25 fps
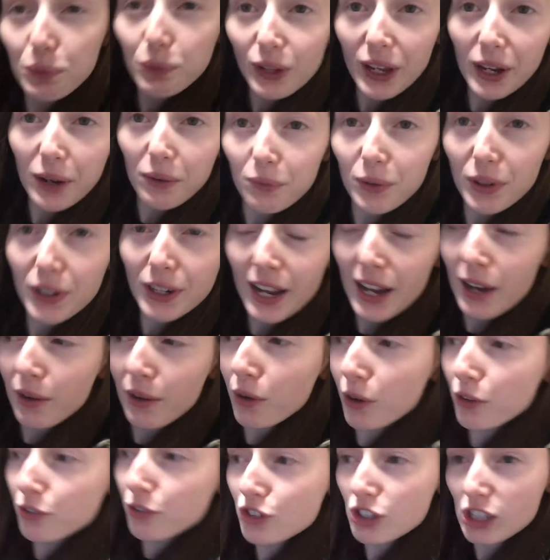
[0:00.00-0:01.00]
Yeah, we're
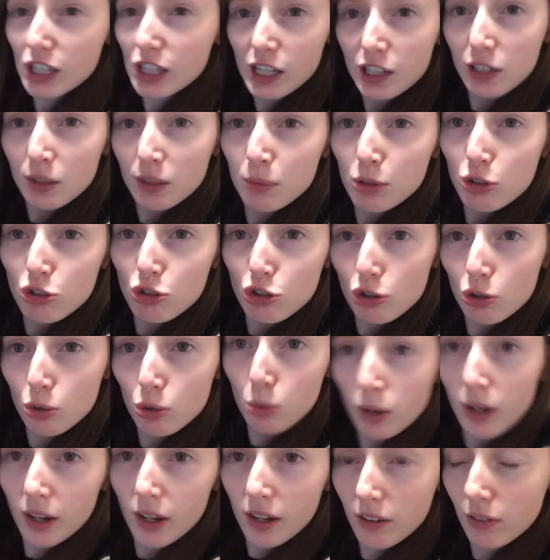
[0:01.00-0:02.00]
now off to gig number
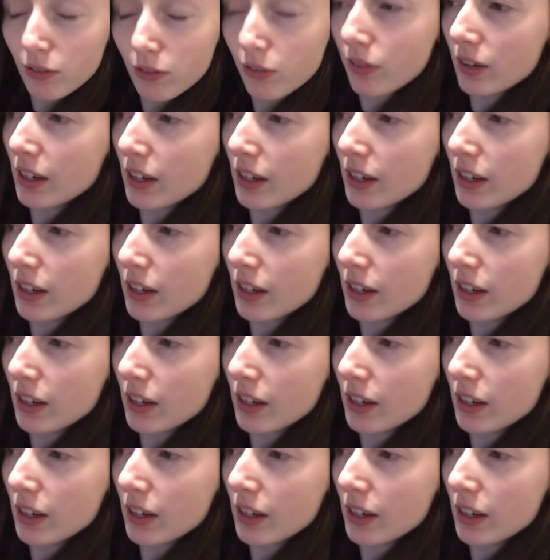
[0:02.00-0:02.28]
2 of